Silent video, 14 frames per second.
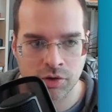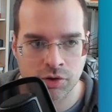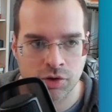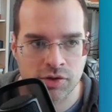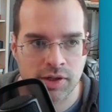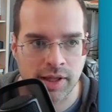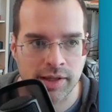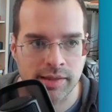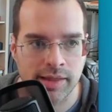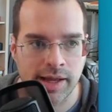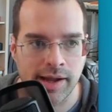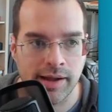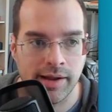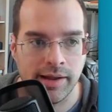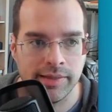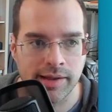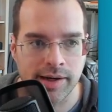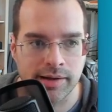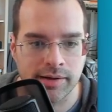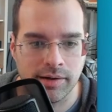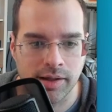just like that. And then
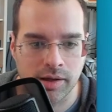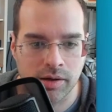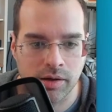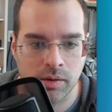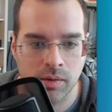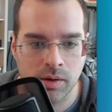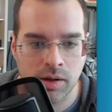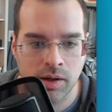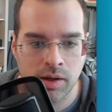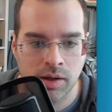I can let go.